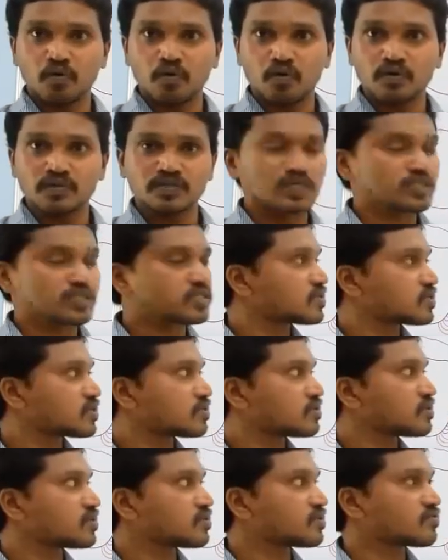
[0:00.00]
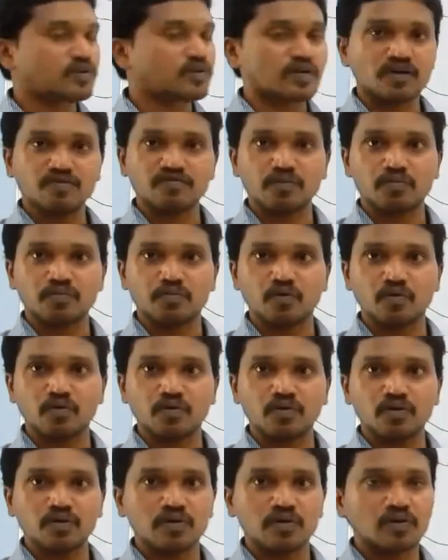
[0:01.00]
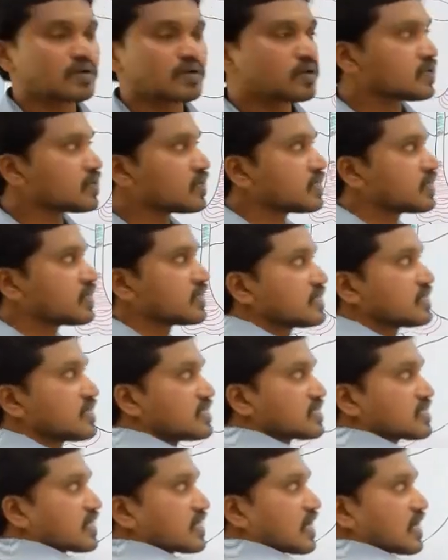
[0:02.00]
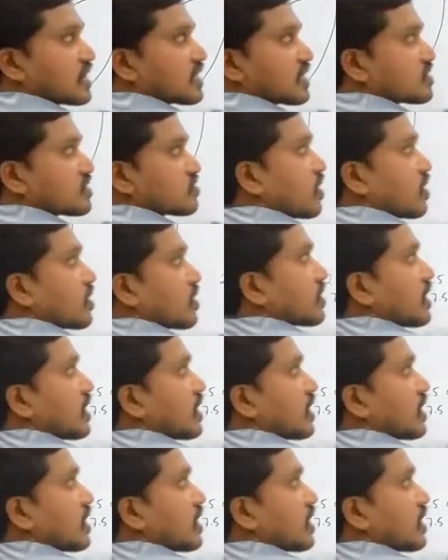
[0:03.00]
just in front of the pole. This sulcus what we call